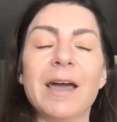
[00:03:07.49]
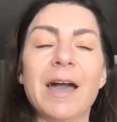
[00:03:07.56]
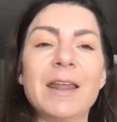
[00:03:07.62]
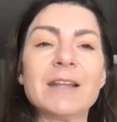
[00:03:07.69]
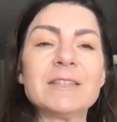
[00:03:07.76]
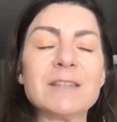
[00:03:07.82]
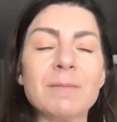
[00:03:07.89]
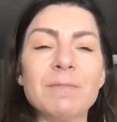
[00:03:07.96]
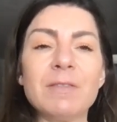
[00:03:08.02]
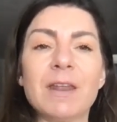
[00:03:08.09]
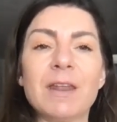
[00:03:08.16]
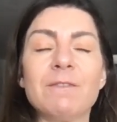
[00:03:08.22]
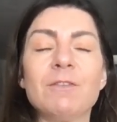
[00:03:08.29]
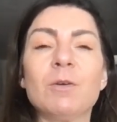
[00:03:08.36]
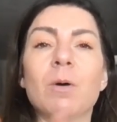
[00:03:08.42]
And it's something
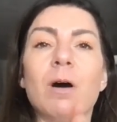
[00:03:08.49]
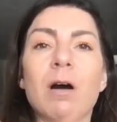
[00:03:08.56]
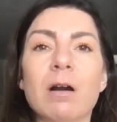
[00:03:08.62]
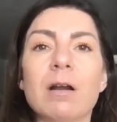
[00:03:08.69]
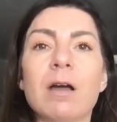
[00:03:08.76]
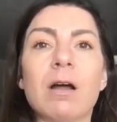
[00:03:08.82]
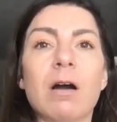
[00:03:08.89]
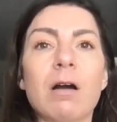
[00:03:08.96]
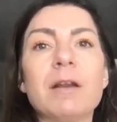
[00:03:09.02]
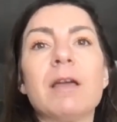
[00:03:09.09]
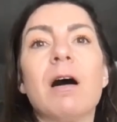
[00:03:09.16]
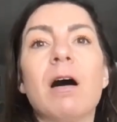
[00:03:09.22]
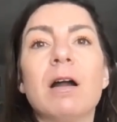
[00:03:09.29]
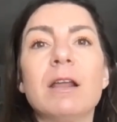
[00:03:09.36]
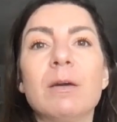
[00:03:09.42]
that if you are not already
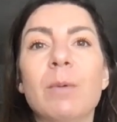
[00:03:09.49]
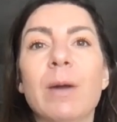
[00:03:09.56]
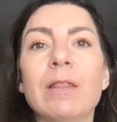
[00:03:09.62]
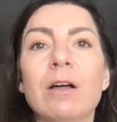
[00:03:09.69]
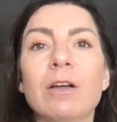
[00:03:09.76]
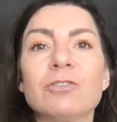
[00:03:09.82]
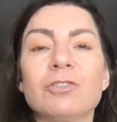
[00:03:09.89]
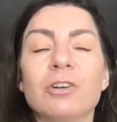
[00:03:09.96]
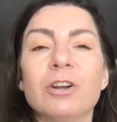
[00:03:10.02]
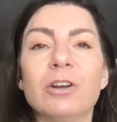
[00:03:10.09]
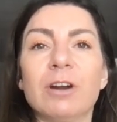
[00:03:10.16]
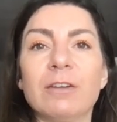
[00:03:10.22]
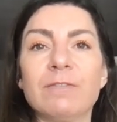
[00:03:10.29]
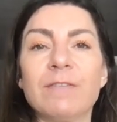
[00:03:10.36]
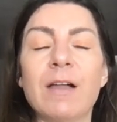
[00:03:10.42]
on a weight loss journey
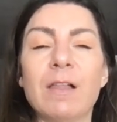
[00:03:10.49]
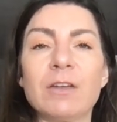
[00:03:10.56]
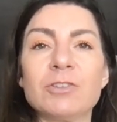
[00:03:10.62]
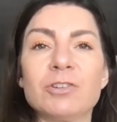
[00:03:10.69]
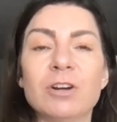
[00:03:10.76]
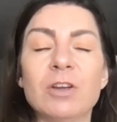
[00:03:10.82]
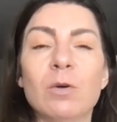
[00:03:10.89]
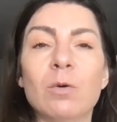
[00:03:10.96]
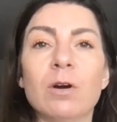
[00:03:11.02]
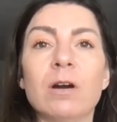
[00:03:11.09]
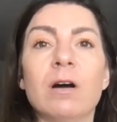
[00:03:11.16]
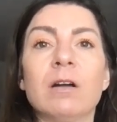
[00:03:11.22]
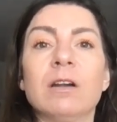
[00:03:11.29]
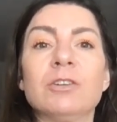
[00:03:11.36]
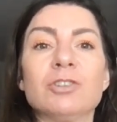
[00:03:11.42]
or a fat loss journey
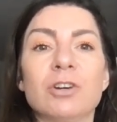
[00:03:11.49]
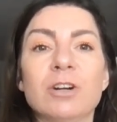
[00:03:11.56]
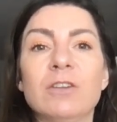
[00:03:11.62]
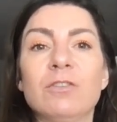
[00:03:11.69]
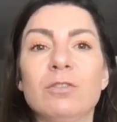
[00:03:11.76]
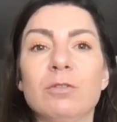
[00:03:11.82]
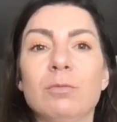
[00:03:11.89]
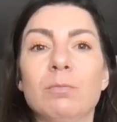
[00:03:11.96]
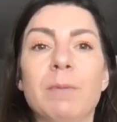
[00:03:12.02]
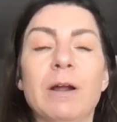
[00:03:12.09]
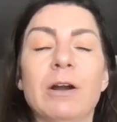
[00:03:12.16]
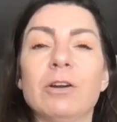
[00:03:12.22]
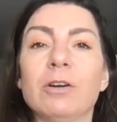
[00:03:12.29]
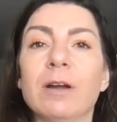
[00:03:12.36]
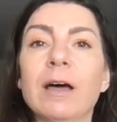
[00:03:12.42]
or on a journey to
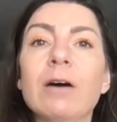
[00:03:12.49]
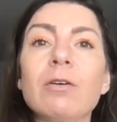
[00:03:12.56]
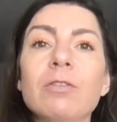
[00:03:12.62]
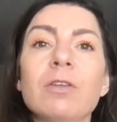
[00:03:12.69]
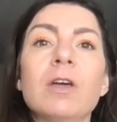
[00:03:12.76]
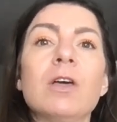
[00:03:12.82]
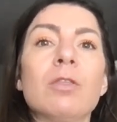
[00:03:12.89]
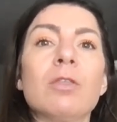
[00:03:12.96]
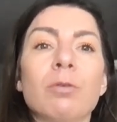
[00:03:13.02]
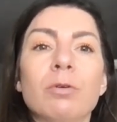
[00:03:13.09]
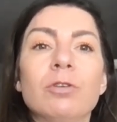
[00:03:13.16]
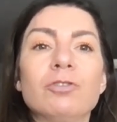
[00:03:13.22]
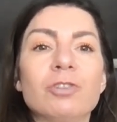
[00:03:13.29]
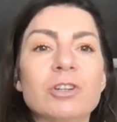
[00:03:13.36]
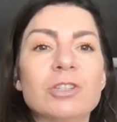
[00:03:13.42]
better your health through
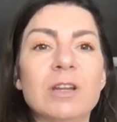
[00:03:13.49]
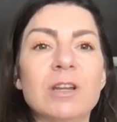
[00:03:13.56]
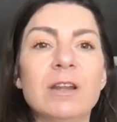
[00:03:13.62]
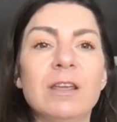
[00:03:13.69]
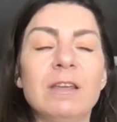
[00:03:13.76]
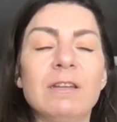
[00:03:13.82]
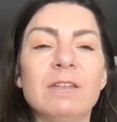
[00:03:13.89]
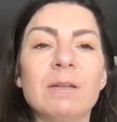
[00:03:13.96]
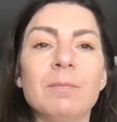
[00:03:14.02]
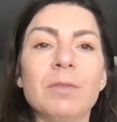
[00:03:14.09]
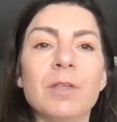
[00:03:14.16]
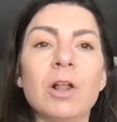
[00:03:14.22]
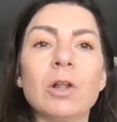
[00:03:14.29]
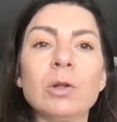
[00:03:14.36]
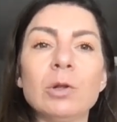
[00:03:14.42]
nutrition, is
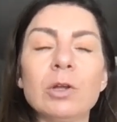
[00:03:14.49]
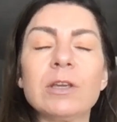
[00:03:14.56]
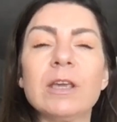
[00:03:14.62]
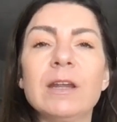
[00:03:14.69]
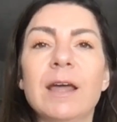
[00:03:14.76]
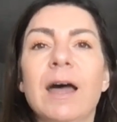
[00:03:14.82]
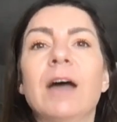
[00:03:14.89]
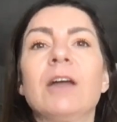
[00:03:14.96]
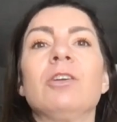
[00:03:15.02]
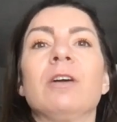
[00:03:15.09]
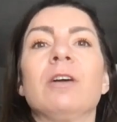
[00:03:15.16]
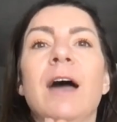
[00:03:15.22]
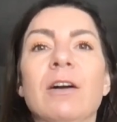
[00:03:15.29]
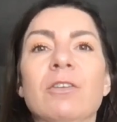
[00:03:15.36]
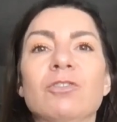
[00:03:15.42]
looking at
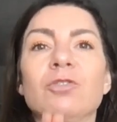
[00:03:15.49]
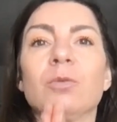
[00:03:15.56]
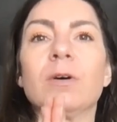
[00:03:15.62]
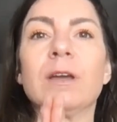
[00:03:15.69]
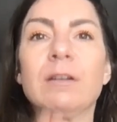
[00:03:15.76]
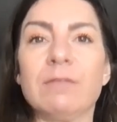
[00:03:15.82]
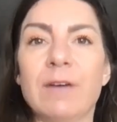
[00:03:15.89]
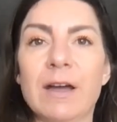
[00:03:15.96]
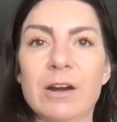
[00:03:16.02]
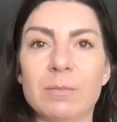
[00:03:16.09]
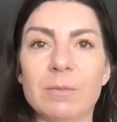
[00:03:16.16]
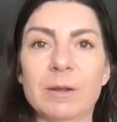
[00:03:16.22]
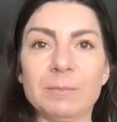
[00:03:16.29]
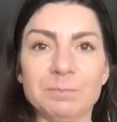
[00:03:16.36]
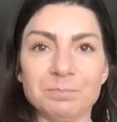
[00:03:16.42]
your actual
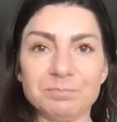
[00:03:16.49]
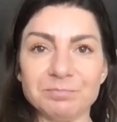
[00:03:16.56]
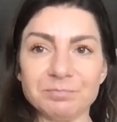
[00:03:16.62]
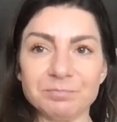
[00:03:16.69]
environment.